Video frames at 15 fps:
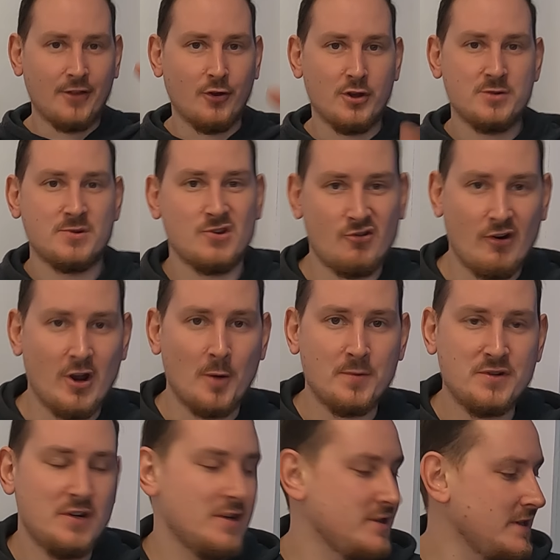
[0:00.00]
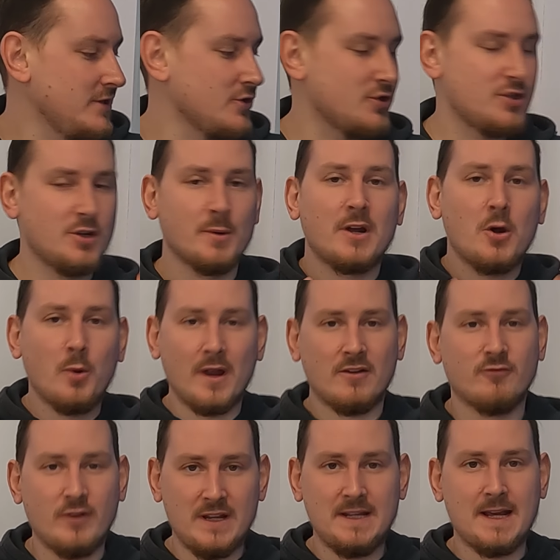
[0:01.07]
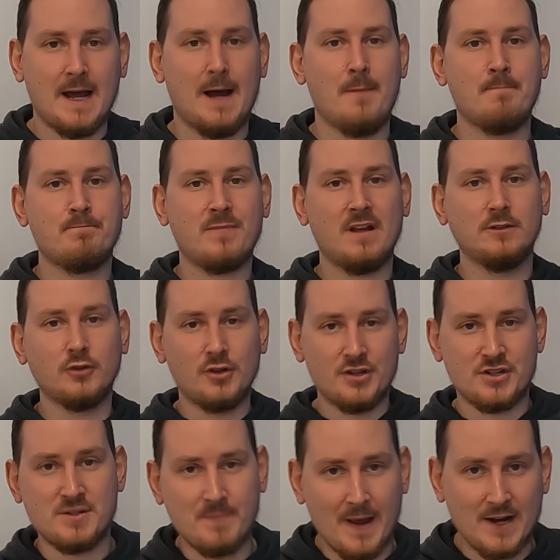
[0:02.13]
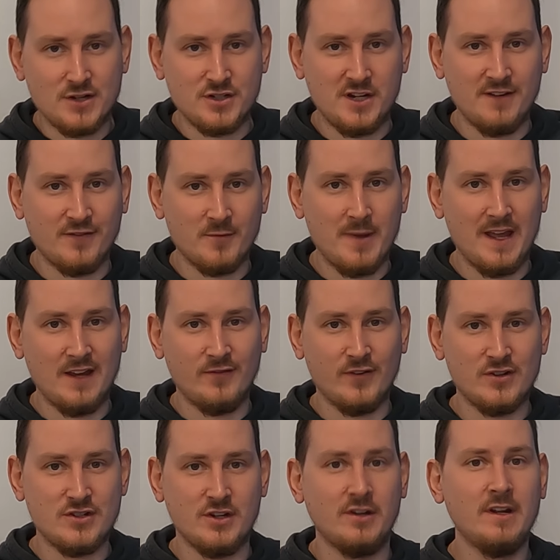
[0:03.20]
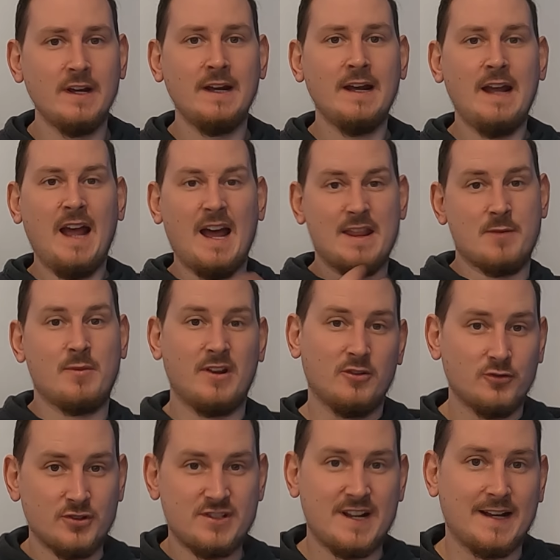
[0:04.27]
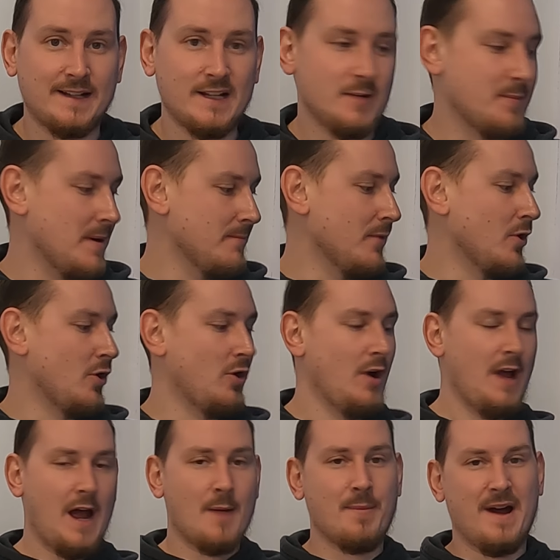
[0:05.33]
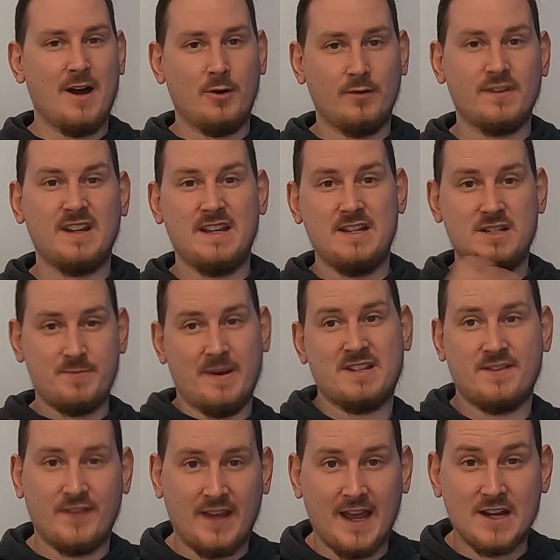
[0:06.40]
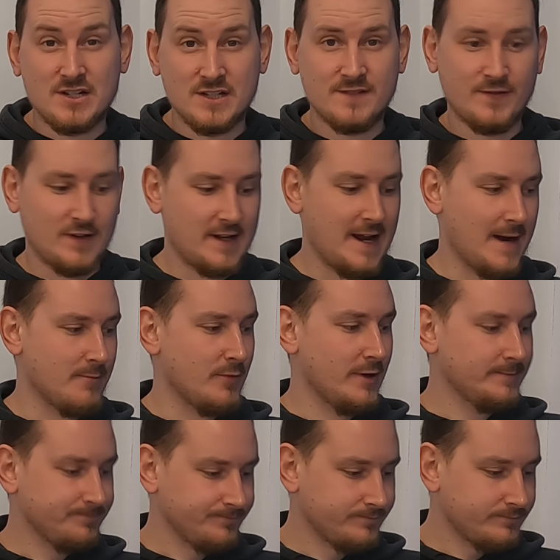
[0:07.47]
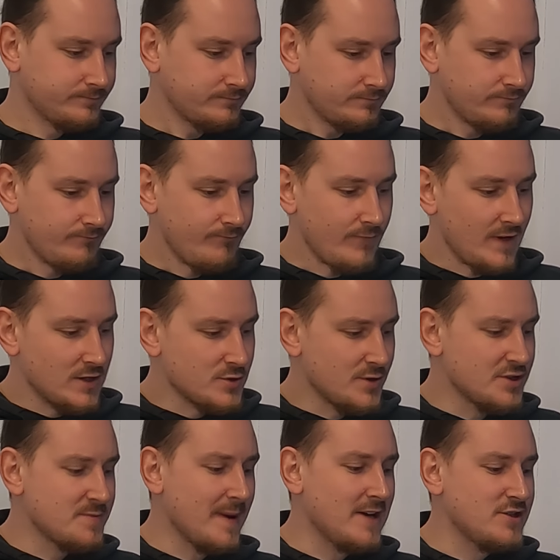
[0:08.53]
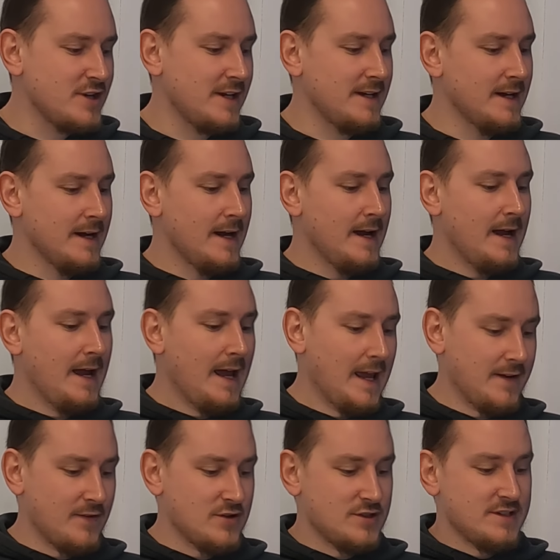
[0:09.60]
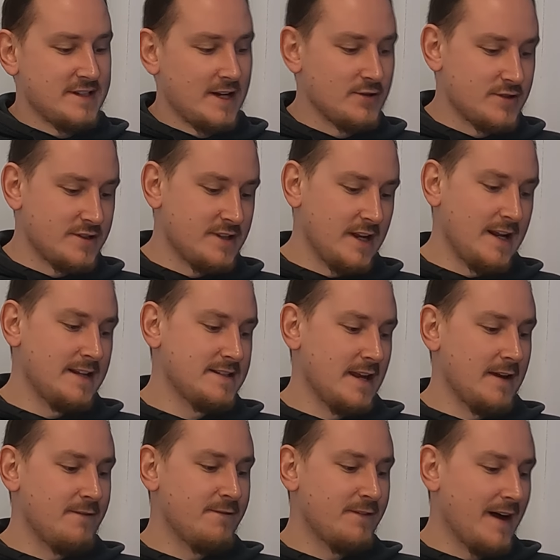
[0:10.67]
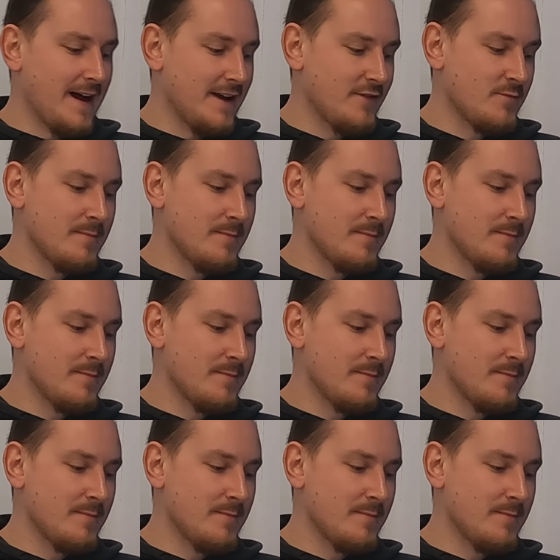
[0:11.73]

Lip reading: thought this was a great opportunity just to do a quick recap, look at the spec sheet from Hikvision, and then we understand a little bit more about the specifications for the camera. So on the spec sheet, Hikvision tells us that it's a 5